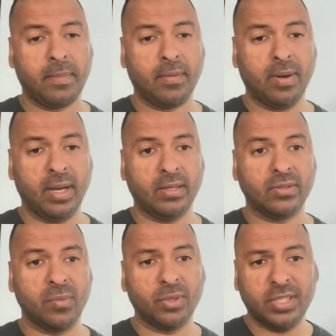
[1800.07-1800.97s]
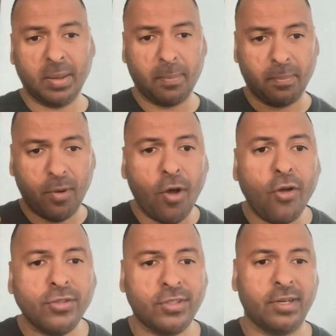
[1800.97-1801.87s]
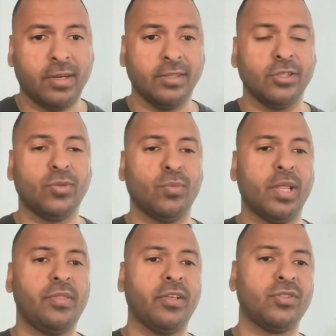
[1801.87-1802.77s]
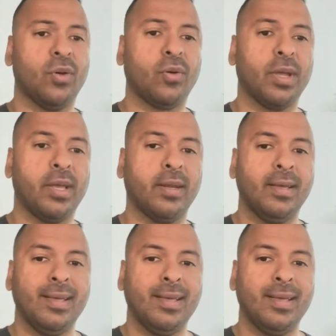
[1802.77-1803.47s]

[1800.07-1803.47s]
Right. So I want to take a pause there and just let that soak in,